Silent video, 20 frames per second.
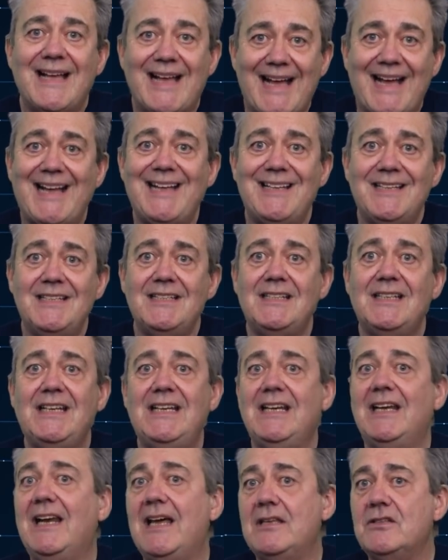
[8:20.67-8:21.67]
And
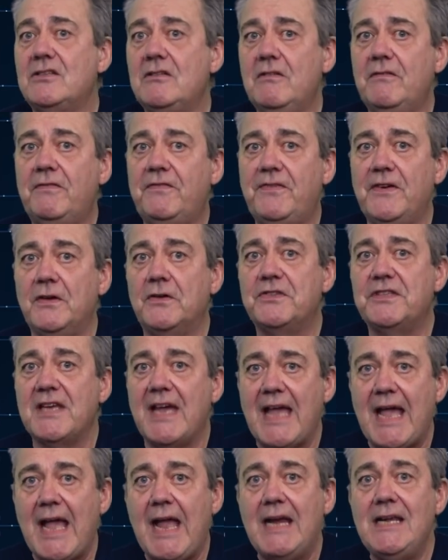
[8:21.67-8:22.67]
it lets you
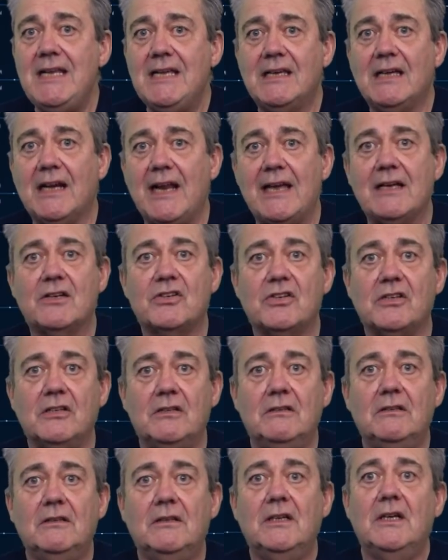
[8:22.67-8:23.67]
filter any
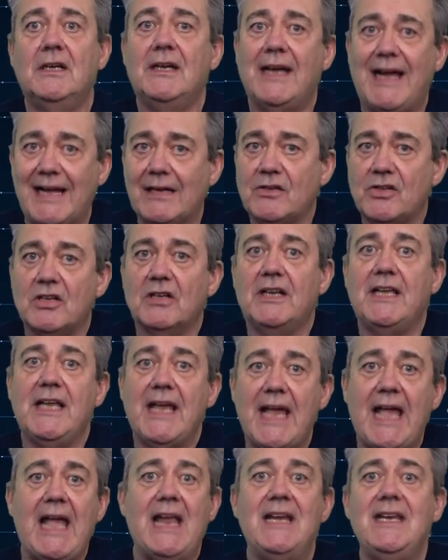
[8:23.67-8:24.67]
collection,
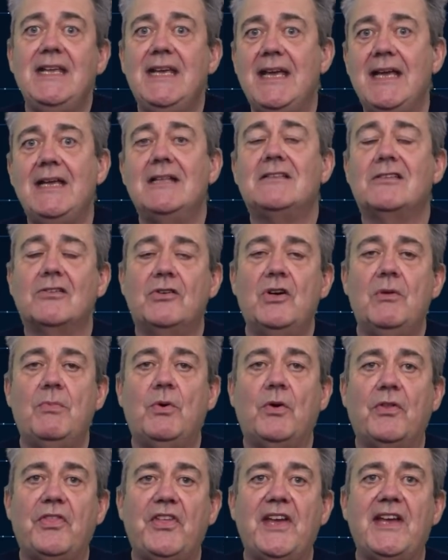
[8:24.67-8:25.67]
actually any
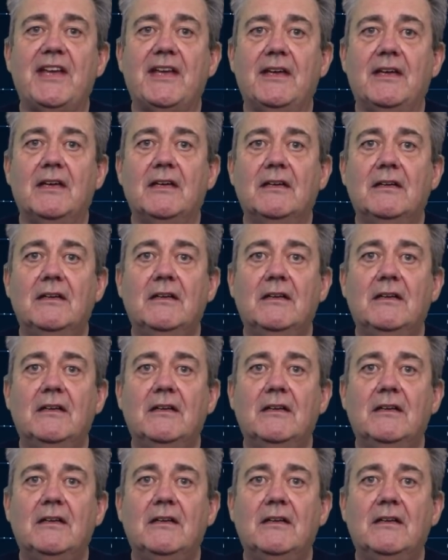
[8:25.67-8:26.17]
iterable thing,